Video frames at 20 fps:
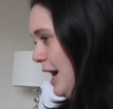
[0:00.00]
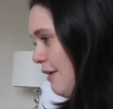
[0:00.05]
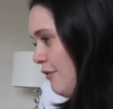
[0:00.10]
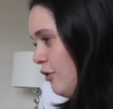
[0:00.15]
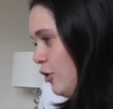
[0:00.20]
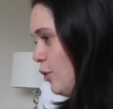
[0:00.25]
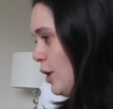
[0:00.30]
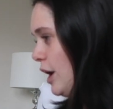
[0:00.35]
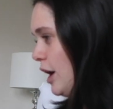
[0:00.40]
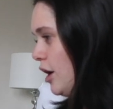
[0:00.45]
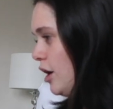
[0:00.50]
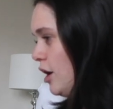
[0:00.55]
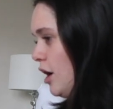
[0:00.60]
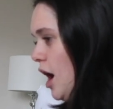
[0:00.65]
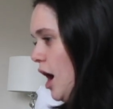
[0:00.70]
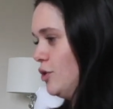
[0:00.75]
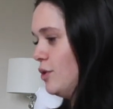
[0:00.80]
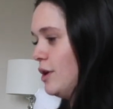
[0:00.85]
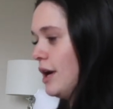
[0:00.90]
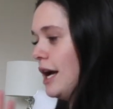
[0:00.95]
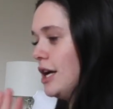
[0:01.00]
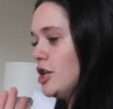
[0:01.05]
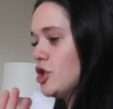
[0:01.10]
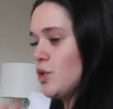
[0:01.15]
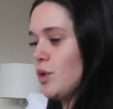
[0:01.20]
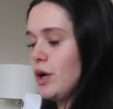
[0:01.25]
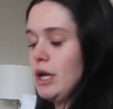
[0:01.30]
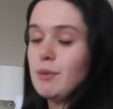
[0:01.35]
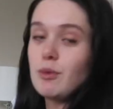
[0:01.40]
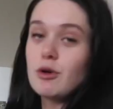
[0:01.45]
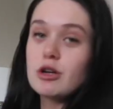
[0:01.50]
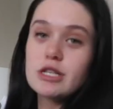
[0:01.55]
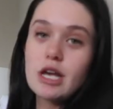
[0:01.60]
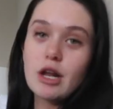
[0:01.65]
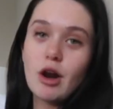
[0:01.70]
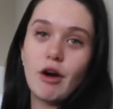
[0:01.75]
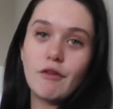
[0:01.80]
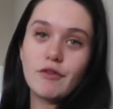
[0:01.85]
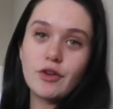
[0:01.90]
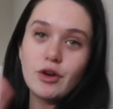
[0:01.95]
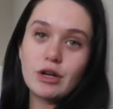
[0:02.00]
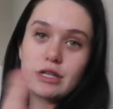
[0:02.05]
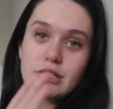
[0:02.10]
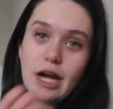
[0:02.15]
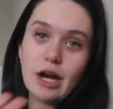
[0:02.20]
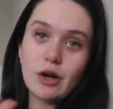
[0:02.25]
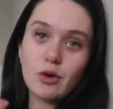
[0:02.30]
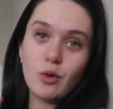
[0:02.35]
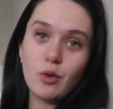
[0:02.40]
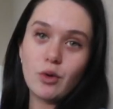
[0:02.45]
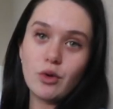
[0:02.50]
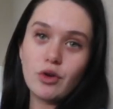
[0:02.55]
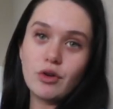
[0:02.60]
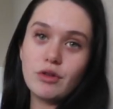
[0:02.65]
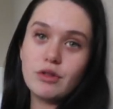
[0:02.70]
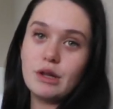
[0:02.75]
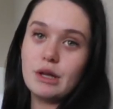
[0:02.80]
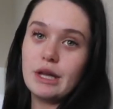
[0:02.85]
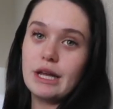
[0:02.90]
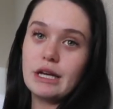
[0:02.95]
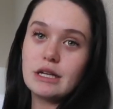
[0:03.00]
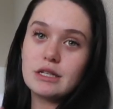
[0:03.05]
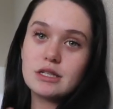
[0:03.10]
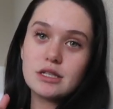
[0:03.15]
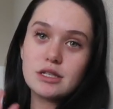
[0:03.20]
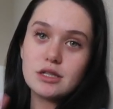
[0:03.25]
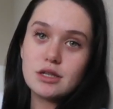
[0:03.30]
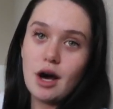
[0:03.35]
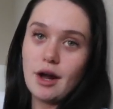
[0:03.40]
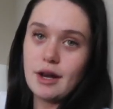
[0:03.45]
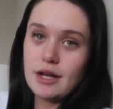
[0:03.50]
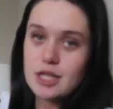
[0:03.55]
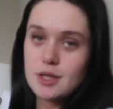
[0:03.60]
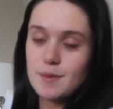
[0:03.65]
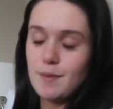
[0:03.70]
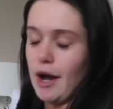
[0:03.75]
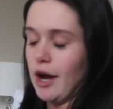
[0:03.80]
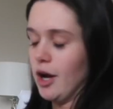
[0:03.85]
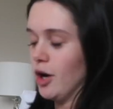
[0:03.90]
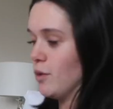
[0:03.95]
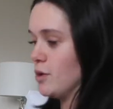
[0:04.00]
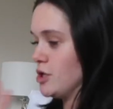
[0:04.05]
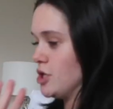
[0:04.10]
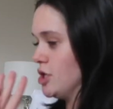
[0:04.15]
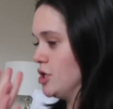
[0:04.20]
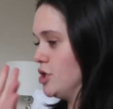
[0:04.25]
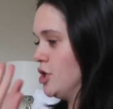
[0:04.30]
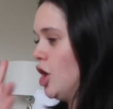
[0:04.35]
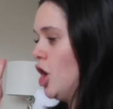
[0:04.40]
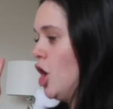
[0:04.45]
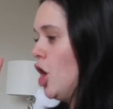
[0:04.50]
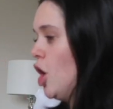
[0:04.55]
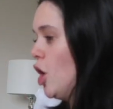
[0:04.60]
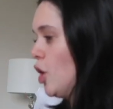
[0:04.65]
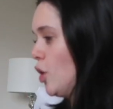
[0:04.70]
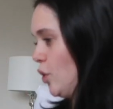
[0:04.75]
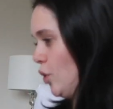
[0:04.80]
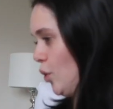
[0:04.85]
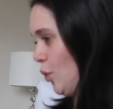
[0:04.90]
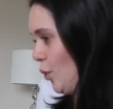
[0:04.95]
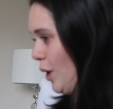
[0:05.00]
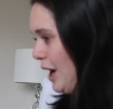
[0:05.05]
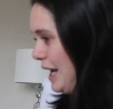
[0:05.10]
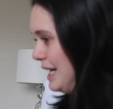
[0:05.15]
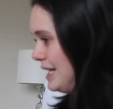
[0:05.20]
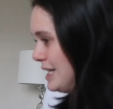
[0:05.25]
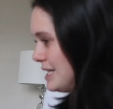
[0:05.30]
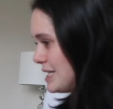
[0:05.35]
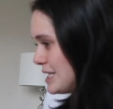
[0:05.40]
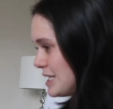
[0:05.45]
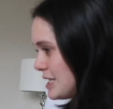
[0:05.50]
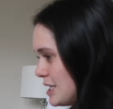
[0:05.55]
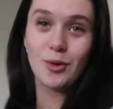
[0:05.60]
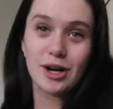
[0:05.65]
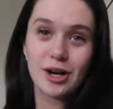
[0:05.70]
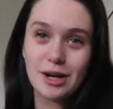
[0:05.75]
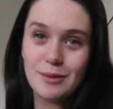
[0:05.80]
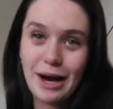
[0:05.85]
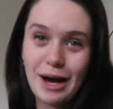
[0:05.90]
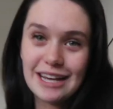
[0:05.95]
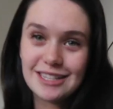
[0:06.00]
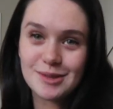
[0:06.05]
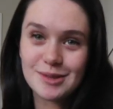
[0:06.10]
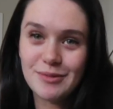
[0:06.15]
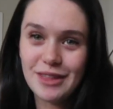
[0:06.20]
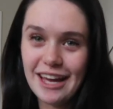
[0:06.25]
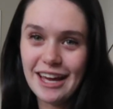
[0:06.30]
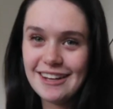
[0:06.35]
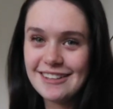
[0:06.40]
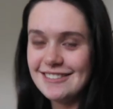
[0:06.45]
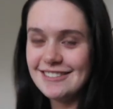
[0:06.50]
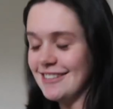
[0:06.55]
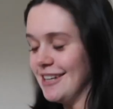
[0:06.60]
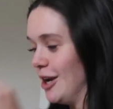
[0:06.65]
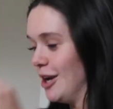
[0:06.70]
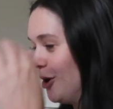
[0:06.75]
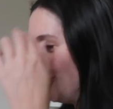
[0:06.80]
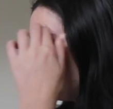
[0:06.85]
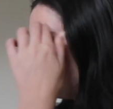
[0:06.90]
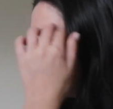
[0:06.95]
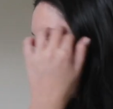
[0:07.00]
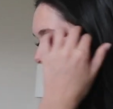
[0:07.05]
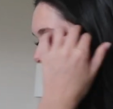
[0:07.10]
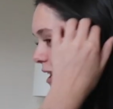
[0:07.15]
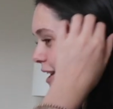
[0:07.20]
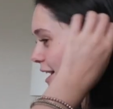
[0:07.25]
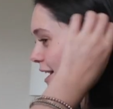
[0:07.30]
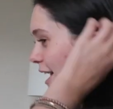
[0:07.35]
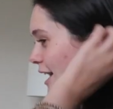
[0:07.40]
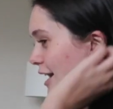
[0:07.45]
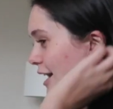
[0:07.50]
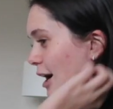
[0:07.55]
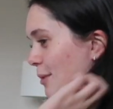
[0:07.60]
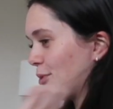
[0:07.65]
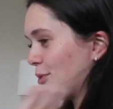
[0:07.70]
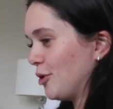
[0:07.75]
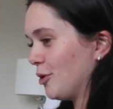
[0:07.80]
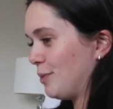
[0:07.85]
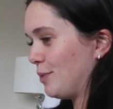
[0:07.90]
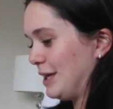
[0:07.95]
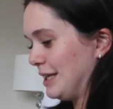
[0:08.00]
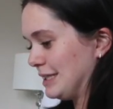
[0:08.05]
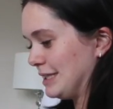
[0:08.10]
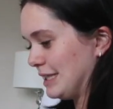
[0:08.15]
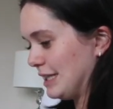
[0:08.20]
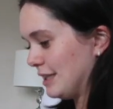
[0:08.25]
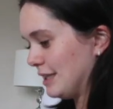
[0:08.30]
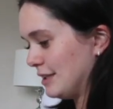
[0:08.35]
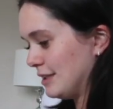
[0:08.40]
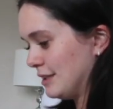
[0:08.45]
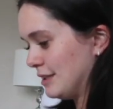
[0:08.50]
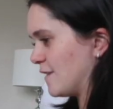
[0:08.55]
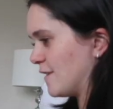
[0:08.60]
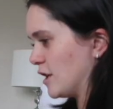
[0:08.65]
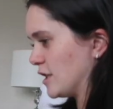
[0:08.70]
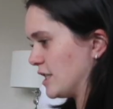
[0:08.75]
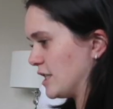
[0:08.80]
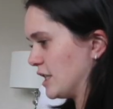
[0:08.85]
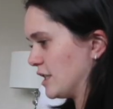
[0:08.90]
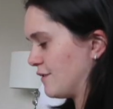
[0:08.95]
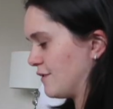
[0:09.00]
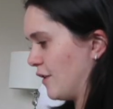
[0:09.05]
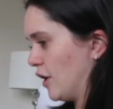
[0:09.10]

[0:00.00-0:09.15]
everywhere. You get 20% off your entire order. The link does not expire, which is great. We're gonna buy some things, you know? We're gonna get a couple of pieces. First things